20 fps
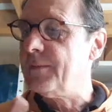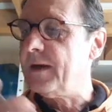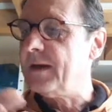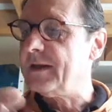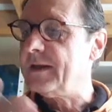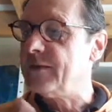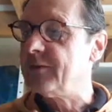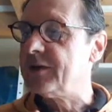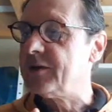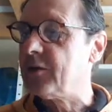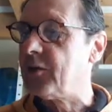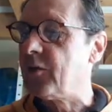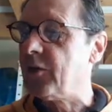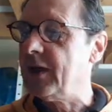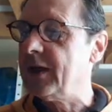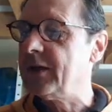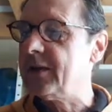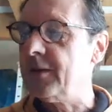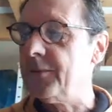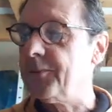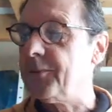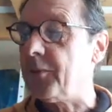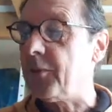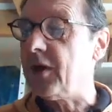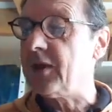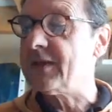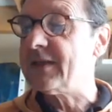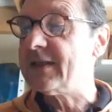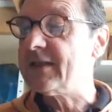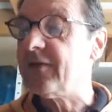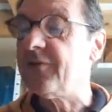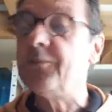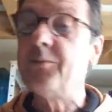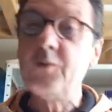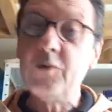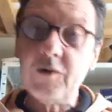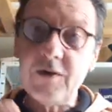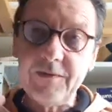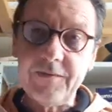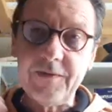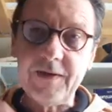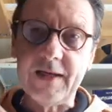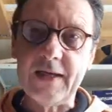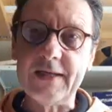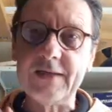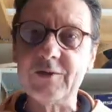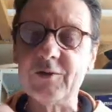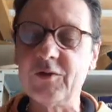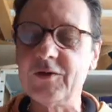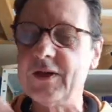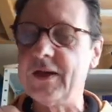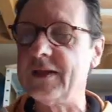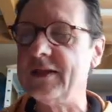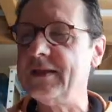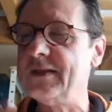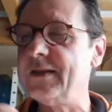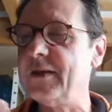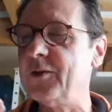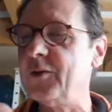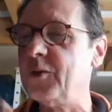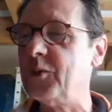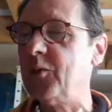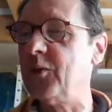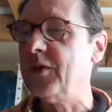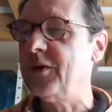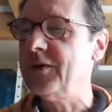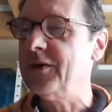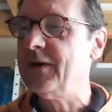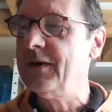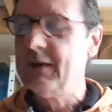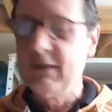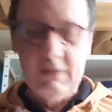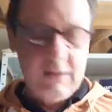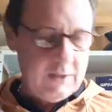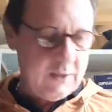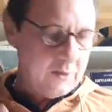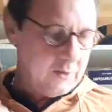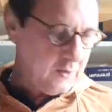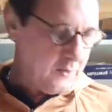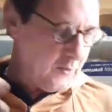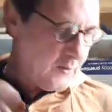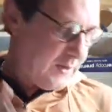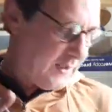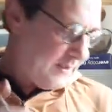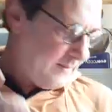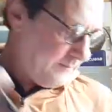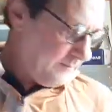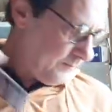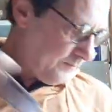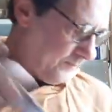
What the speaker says: And there is a great process of purification that is on the way.